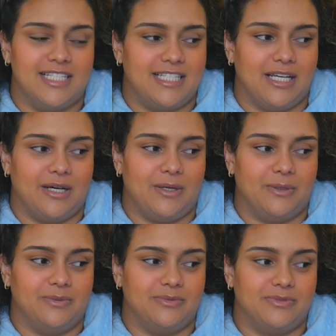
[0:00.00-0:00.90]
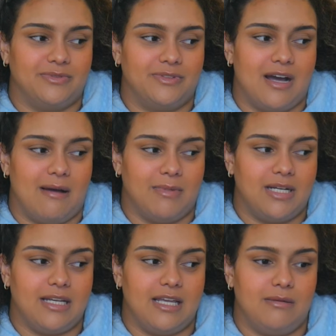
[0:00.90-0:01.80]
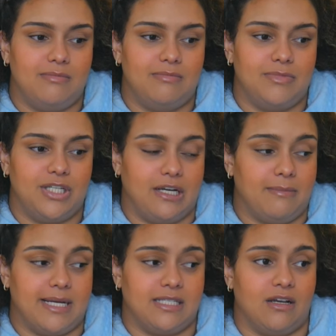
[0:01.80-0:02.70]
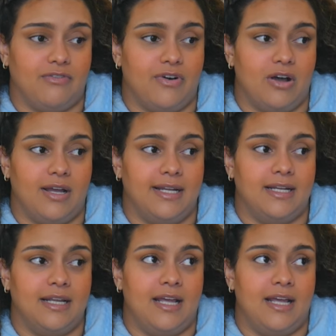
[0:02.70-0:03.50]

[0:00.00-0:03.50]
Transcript: So I'm gonna keep cheering myself on.